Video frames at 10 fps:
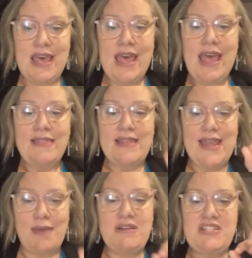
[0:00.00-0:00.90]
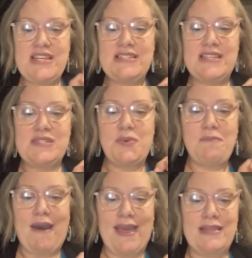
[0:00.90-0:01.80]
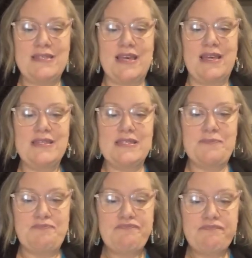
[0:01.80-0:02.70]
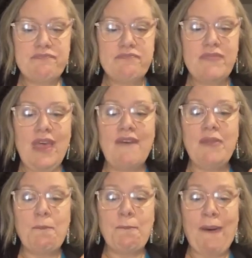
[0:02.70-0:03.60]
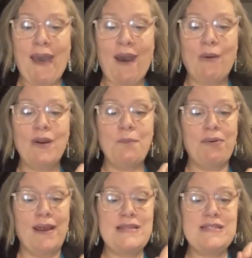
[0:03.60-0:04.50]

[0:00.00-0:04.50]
The name of Jesus reminds us of the power, presence,